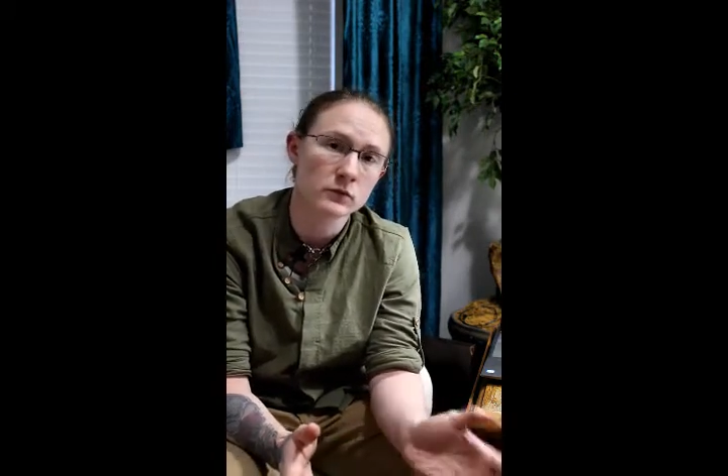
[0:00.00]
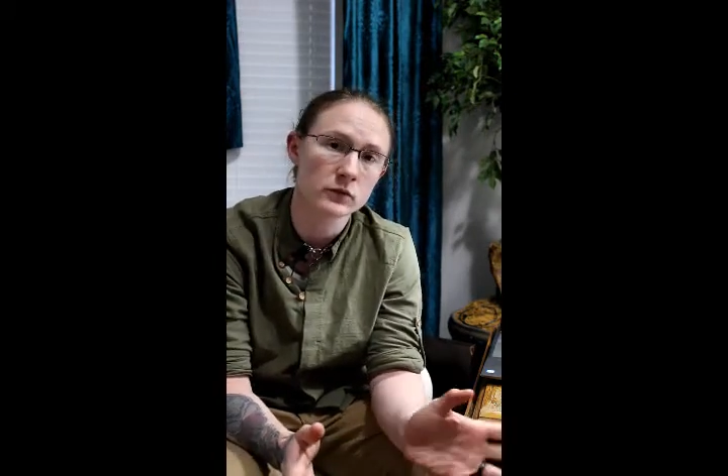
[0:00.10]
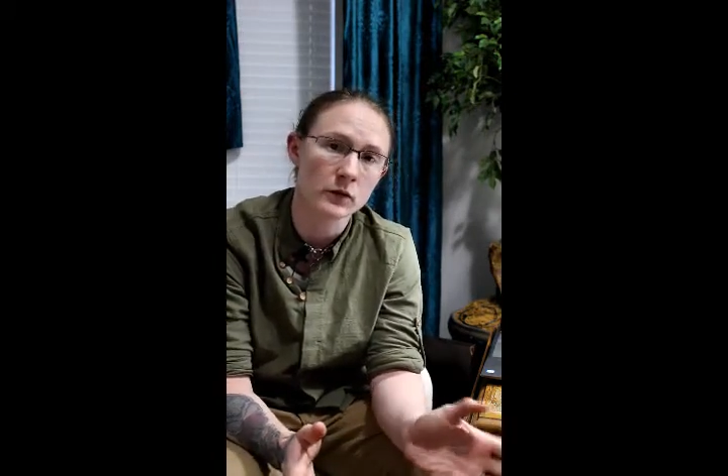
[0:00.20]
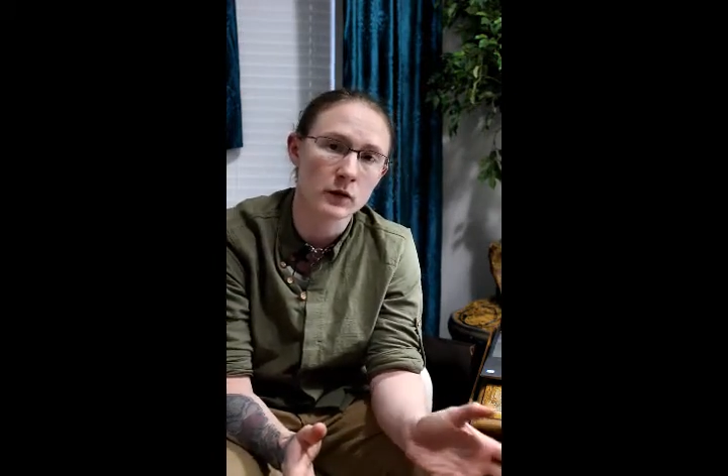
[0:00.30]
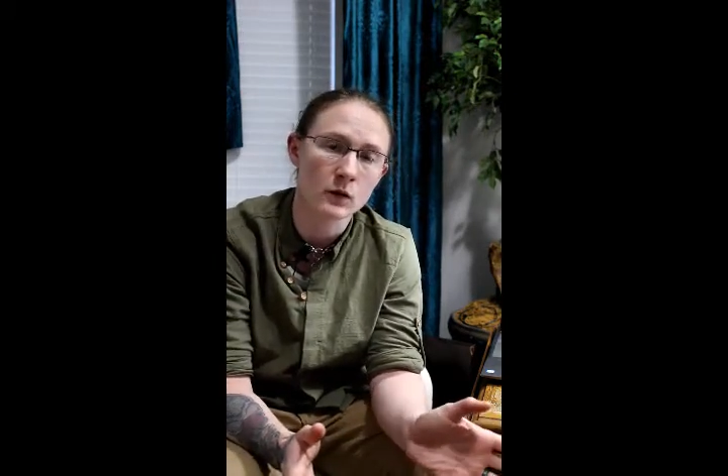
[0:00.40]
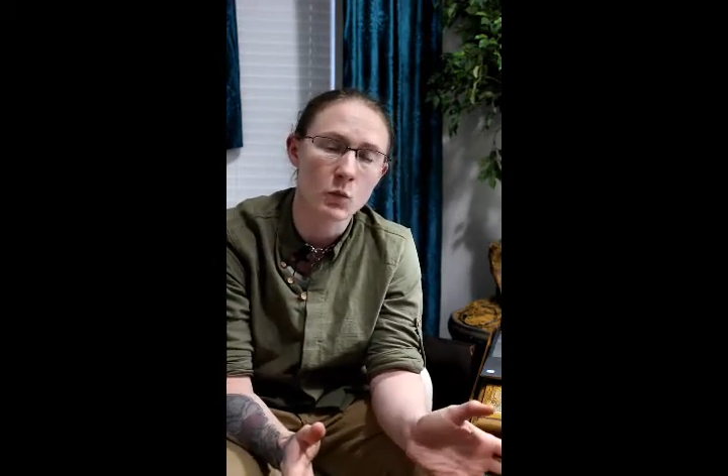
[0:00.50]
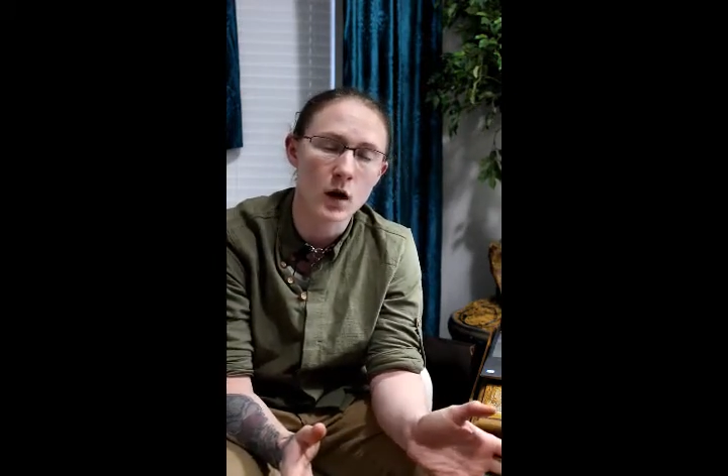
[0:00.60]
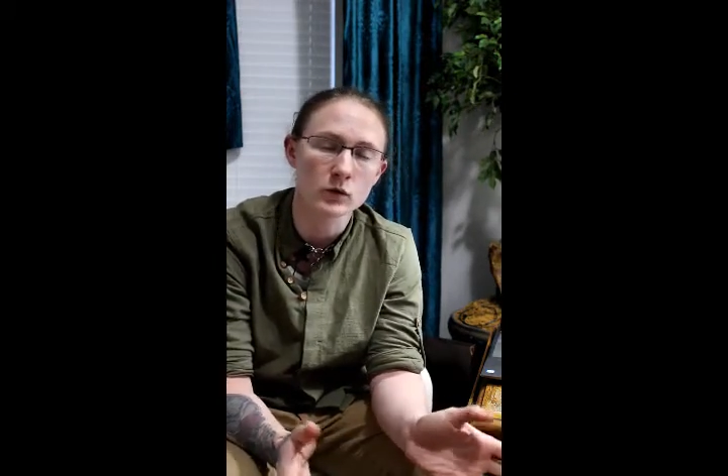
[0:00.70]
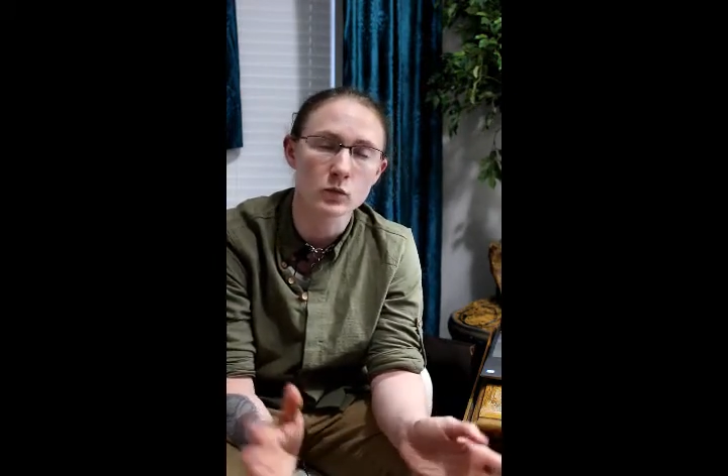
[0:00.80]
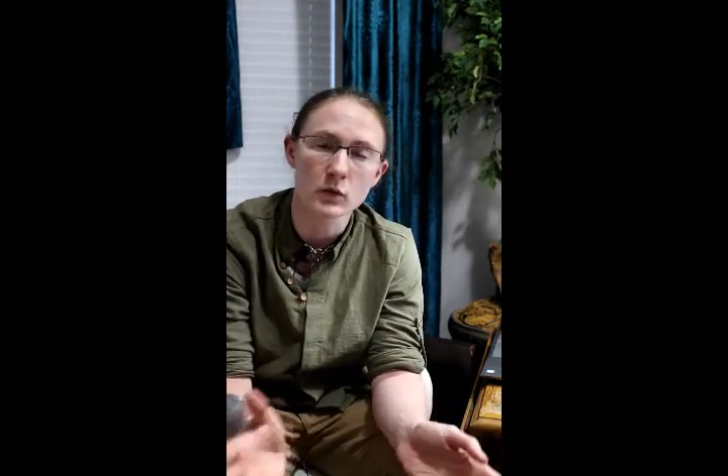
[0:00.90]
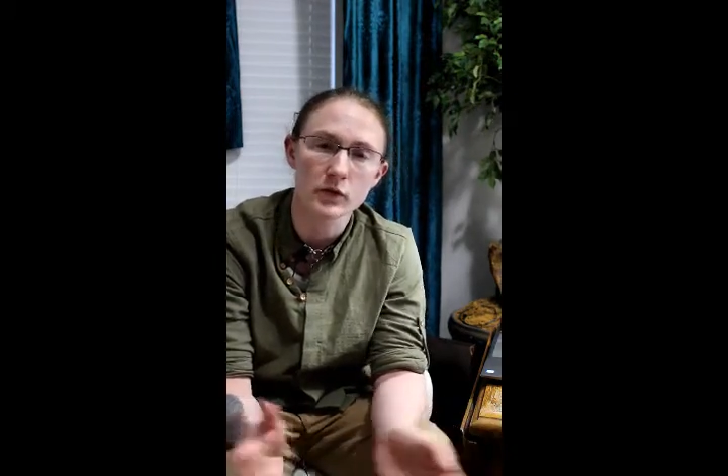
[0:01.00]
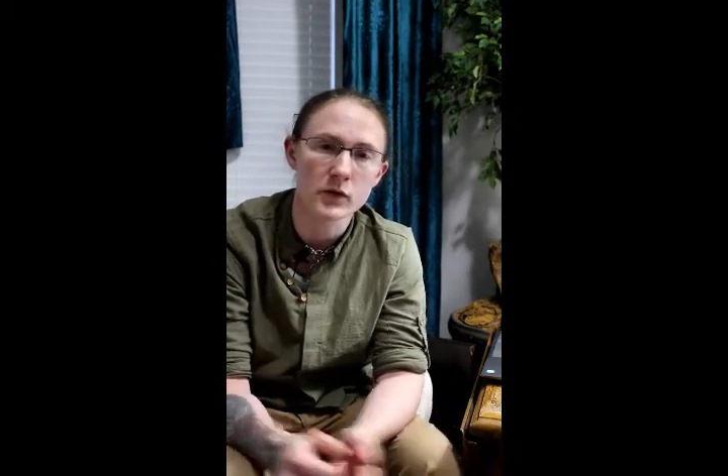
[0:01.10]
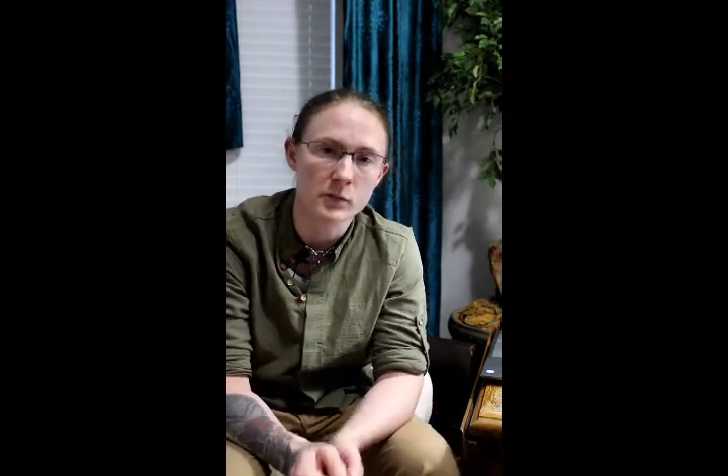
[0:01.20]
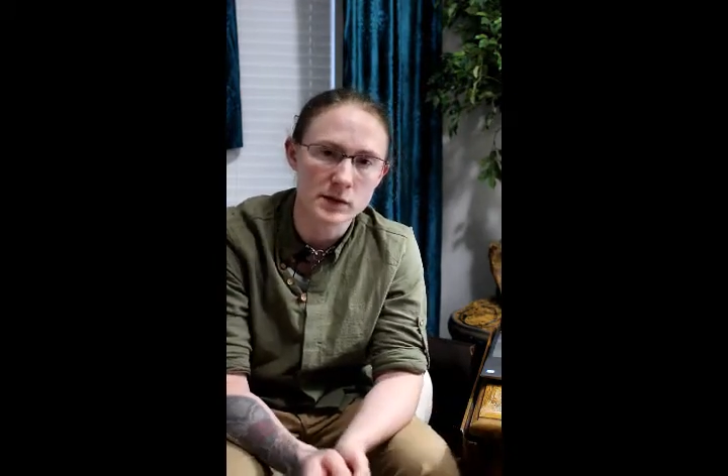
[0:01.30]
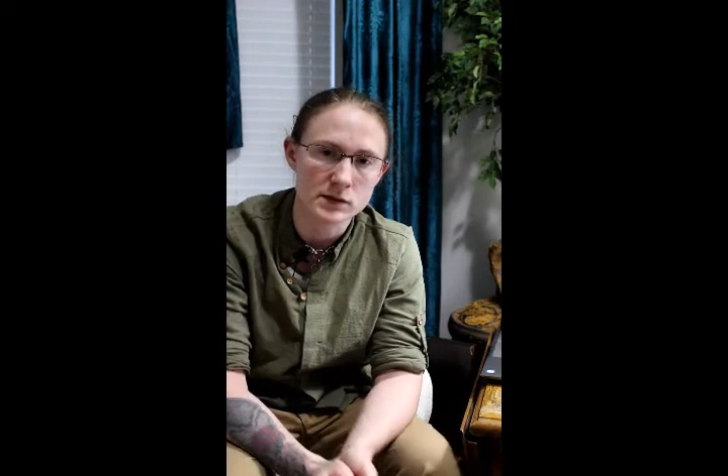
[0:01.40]
the wild wolf and the
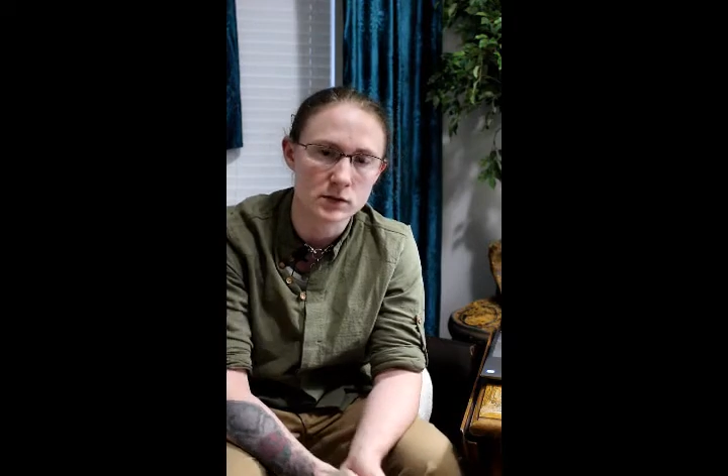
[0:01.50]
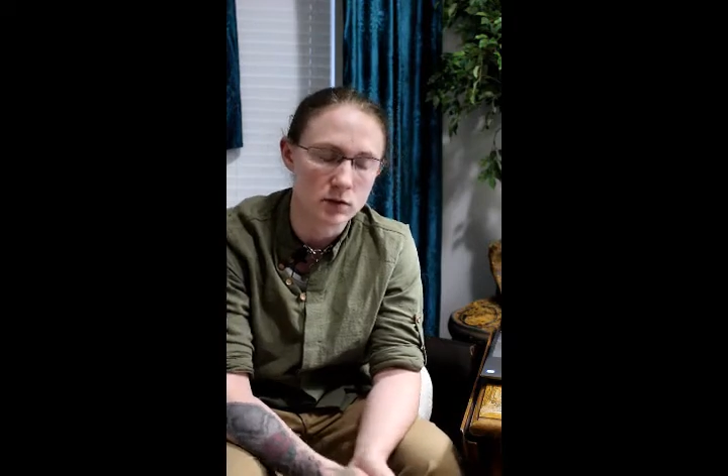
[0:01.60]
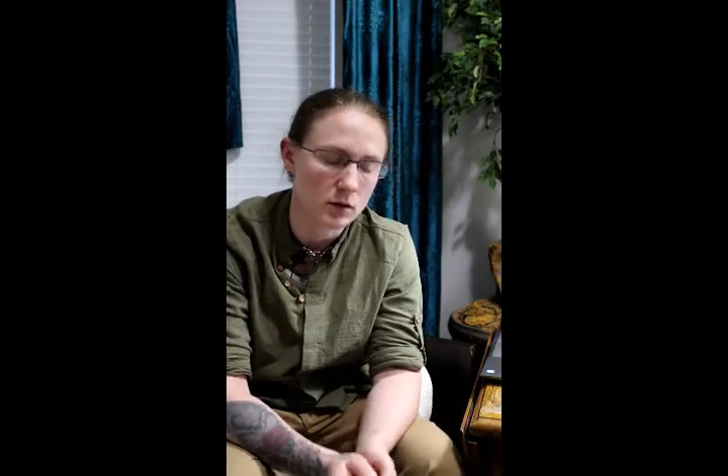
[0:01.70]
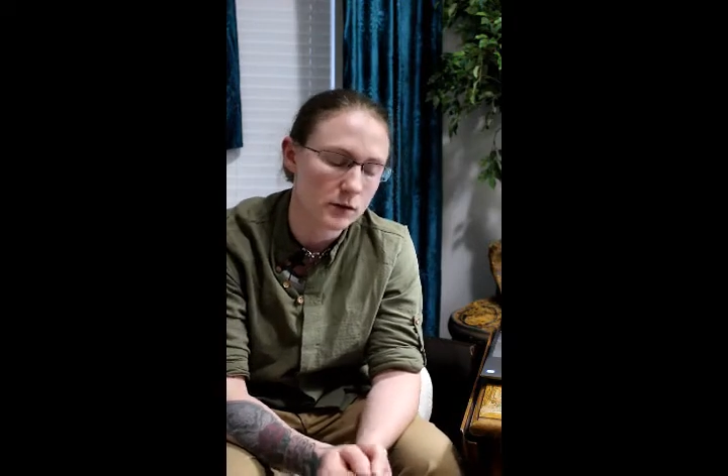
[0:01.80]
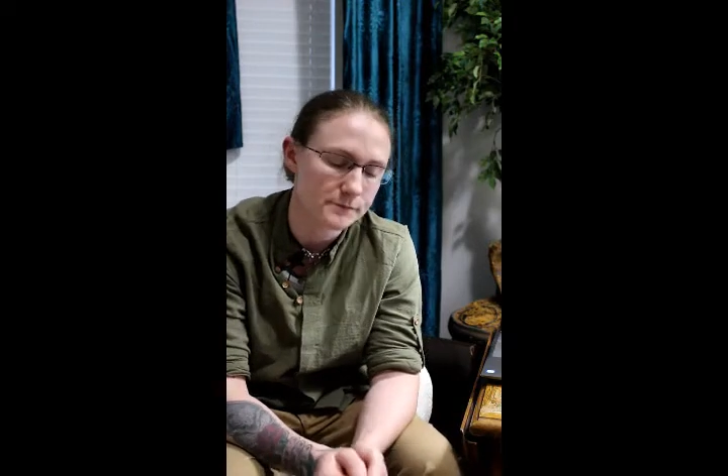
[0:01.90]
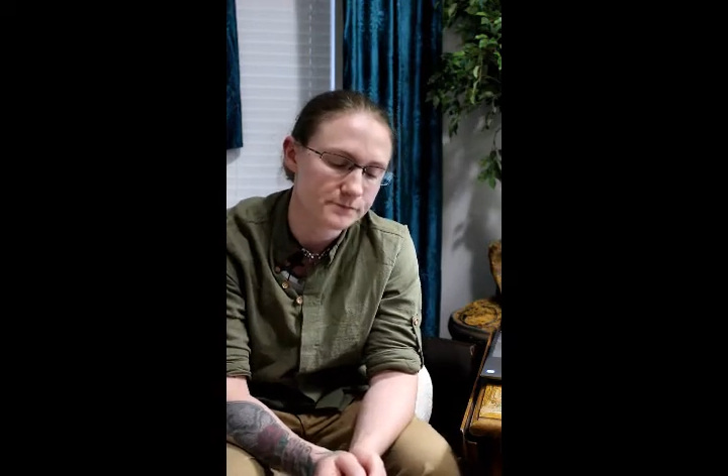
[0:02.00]
domestic dog.